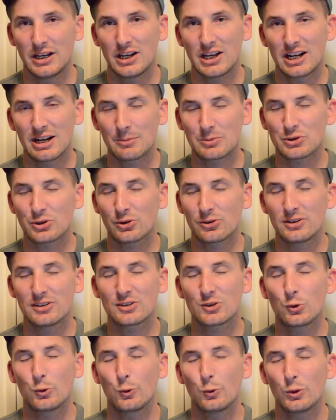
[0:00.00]
and I'm sure
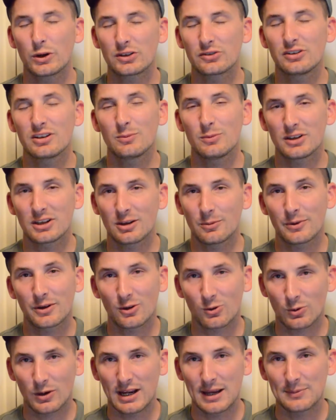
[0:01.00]
he's quickly becoming
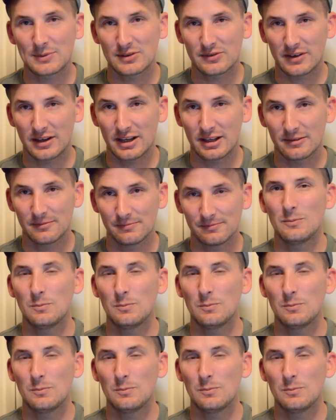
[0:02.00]
a Rams fan.